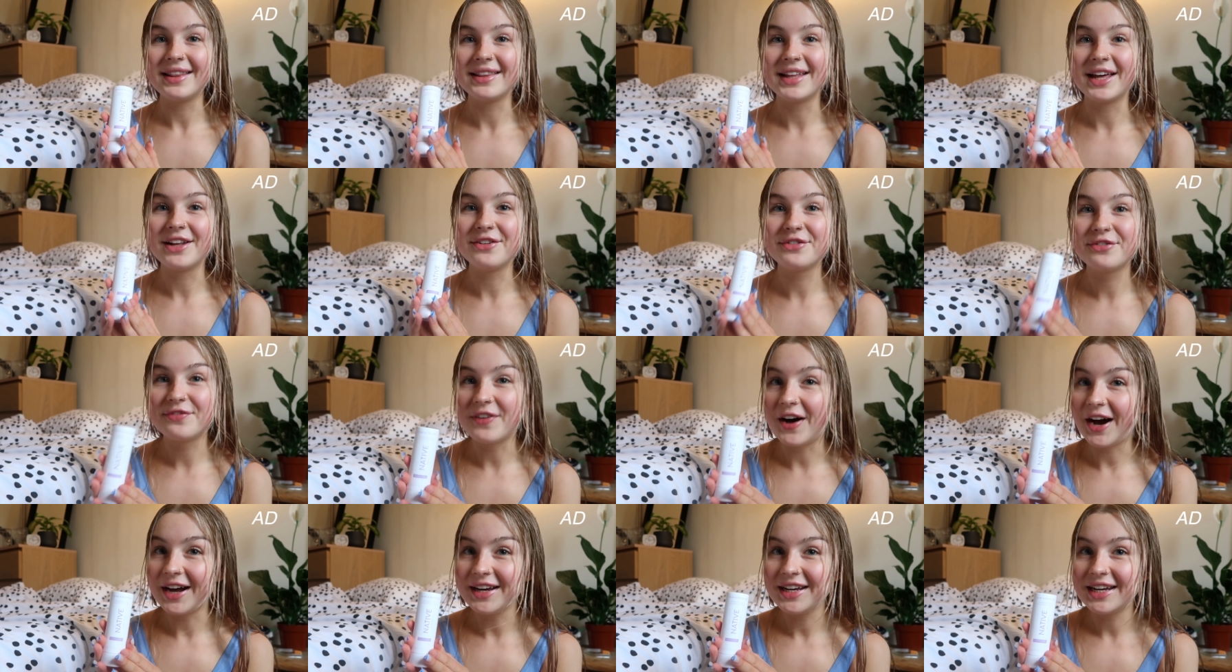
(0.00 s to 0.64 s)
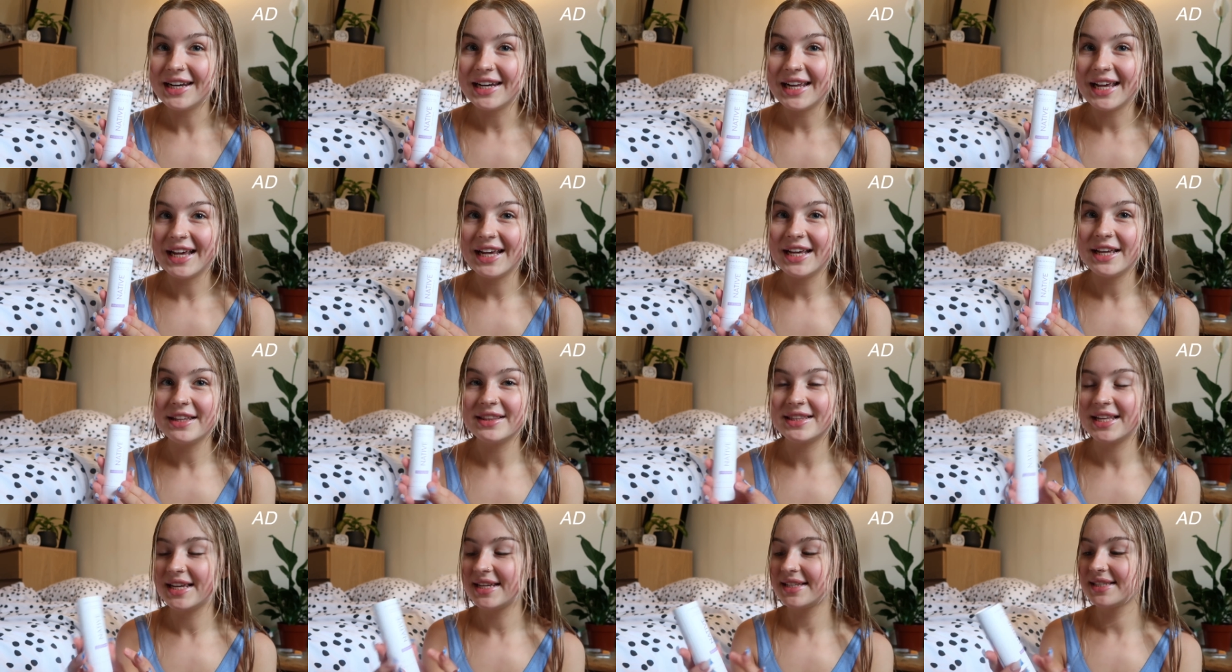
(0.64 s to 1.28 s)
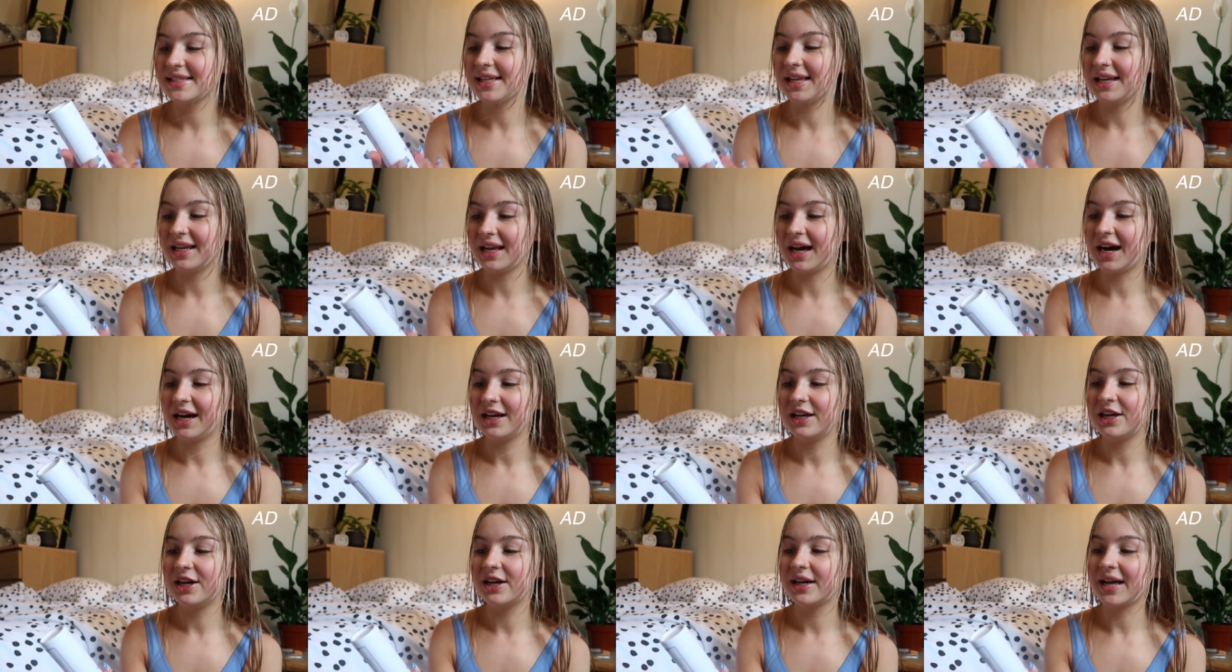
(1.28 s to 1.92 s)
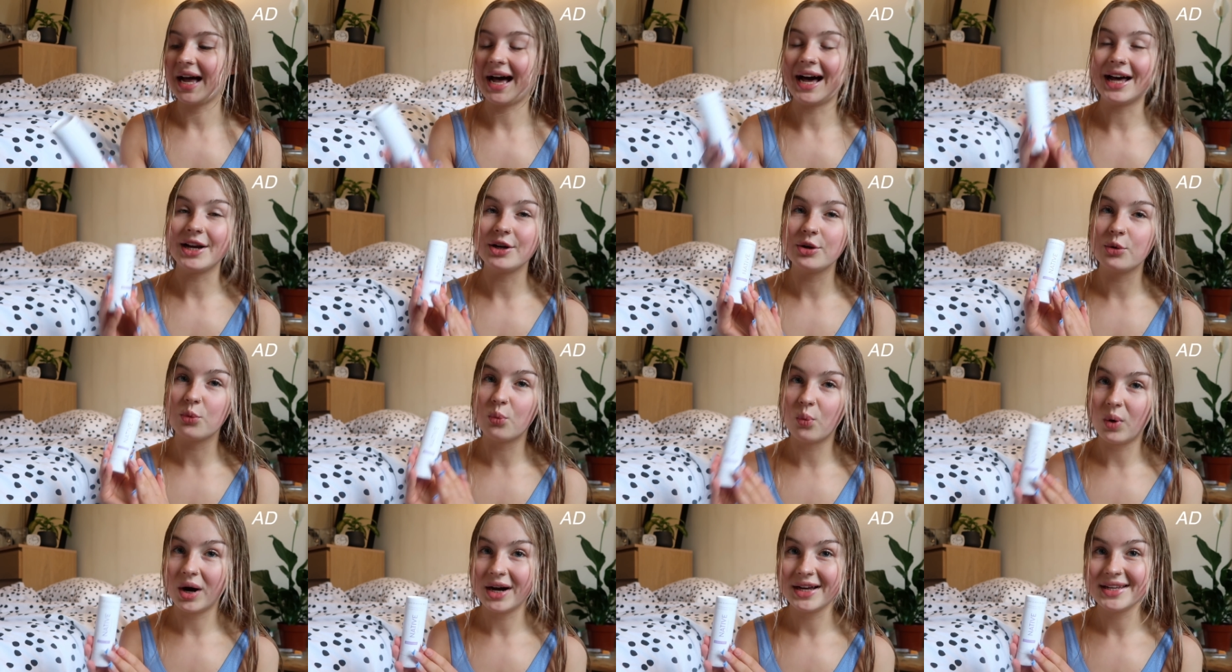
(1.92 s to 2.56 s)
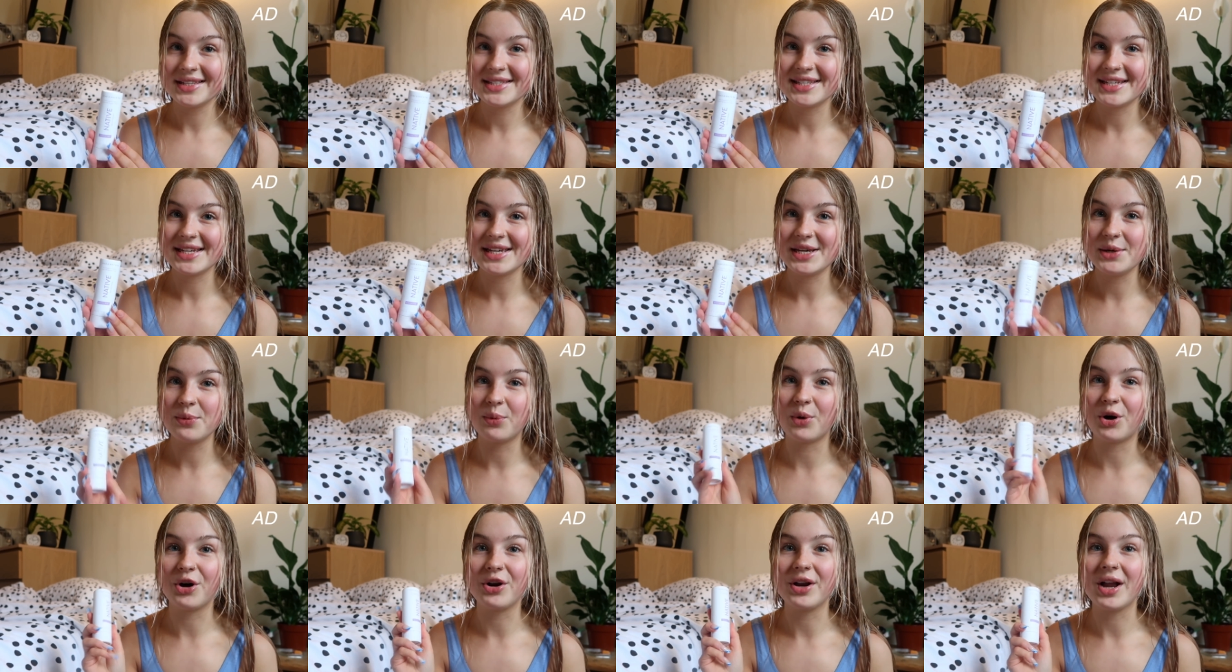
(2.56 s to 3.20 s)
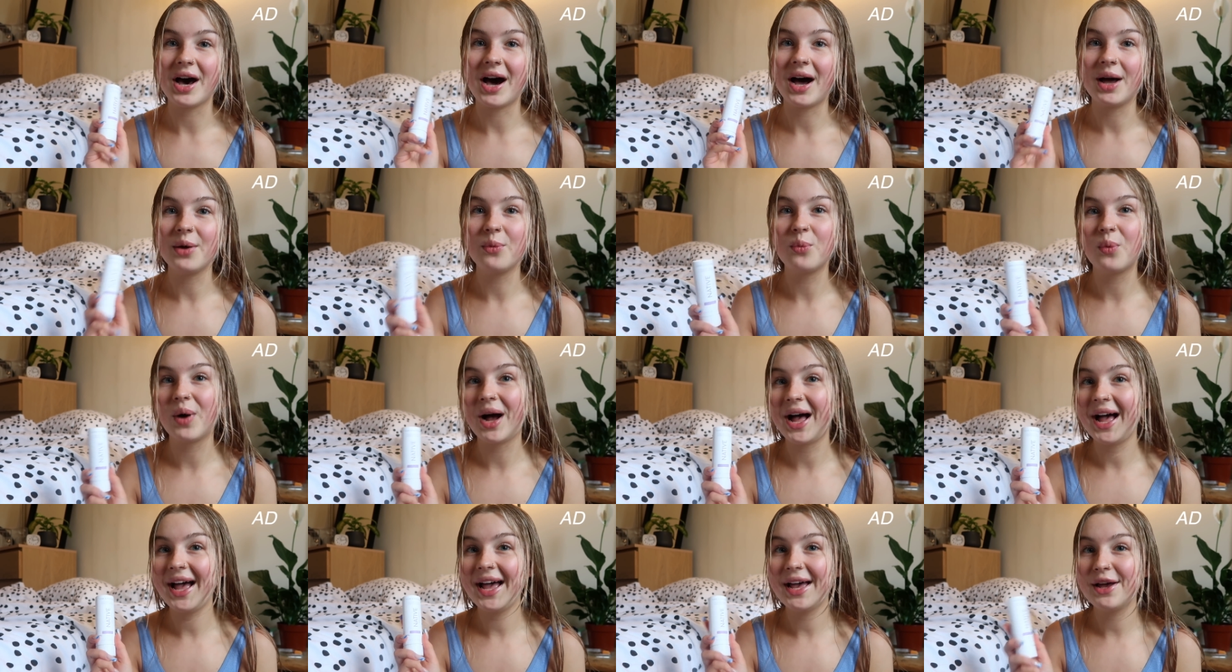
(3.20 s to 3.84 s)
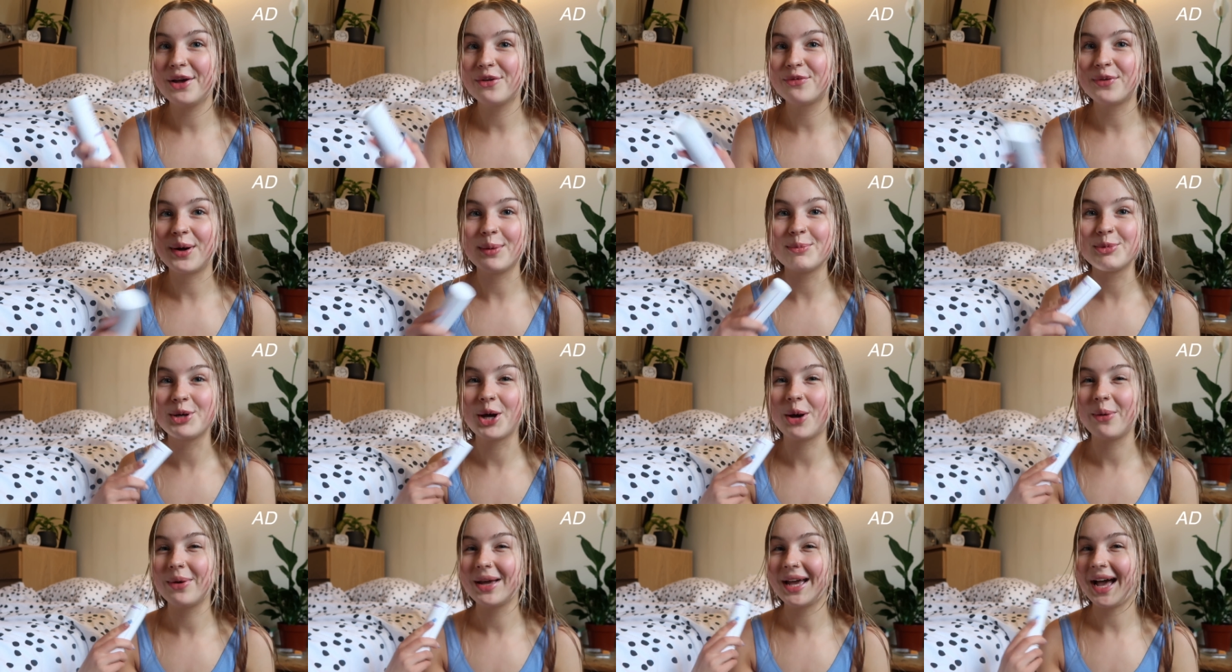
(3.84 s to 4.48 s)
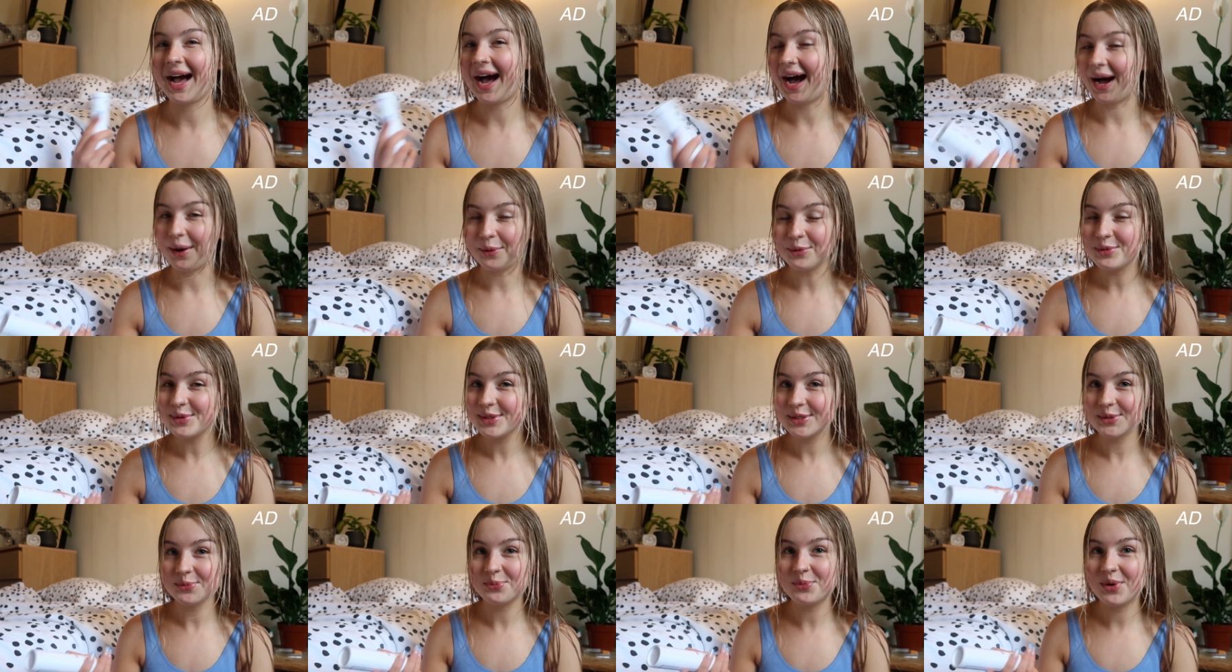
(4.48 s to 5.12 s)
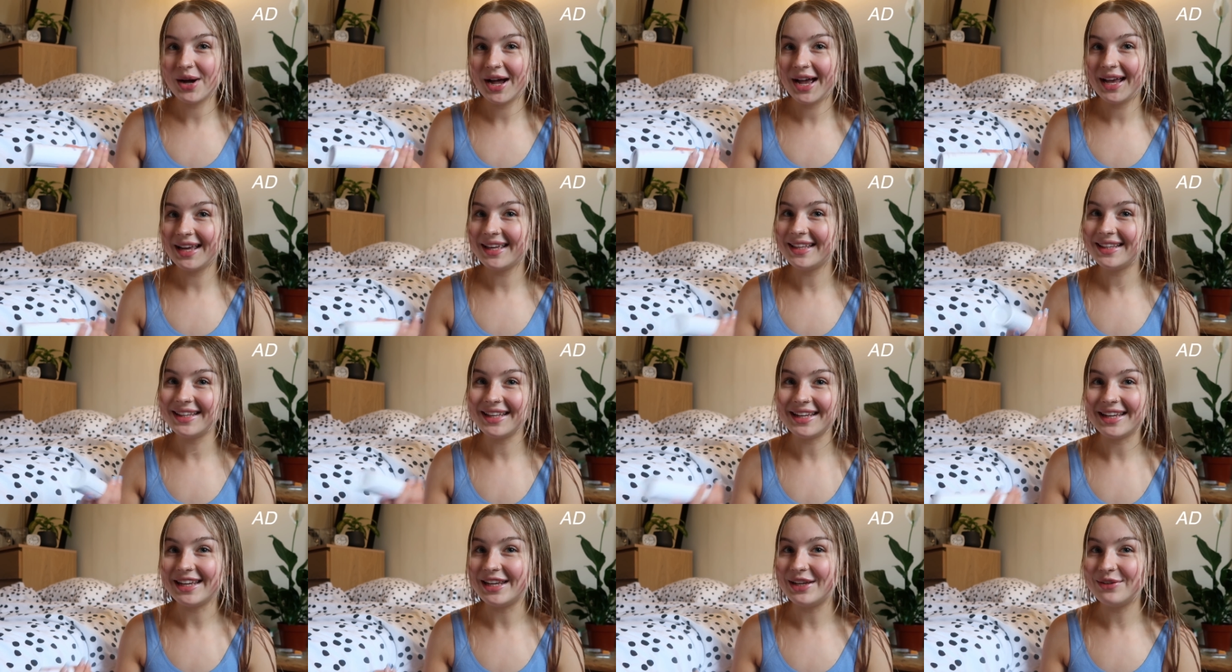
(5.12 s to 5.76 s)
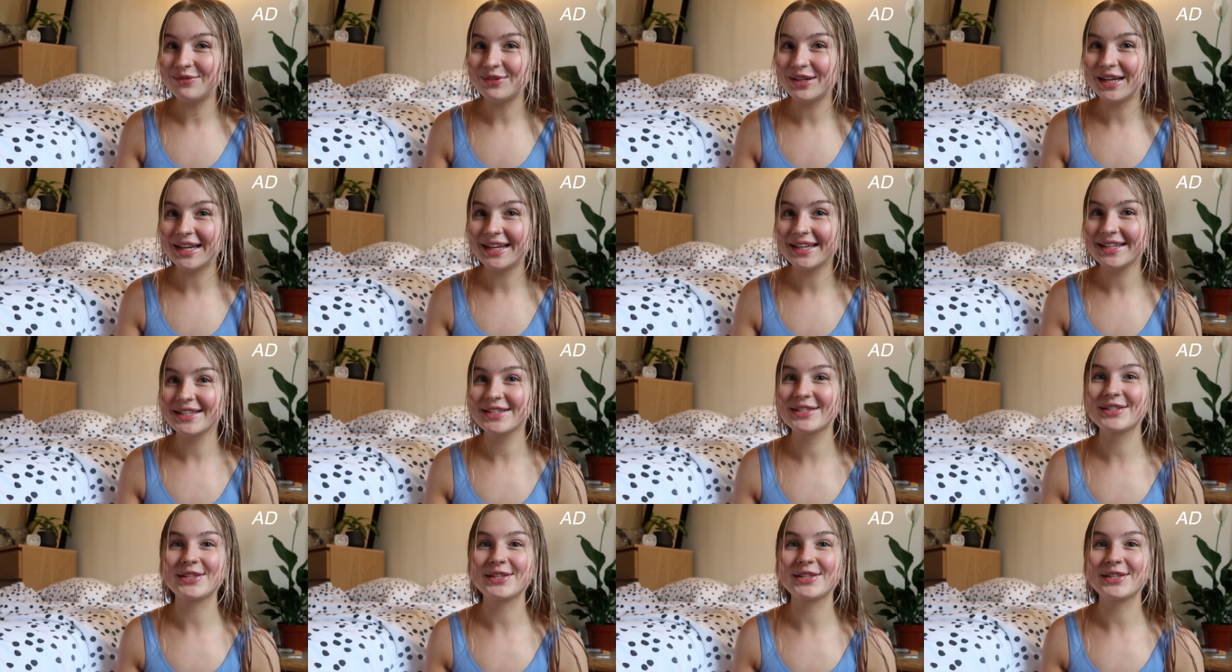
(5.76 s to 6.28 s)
And then finally, this lilac and white tea one I wear if I'm going out somewhere in the evening.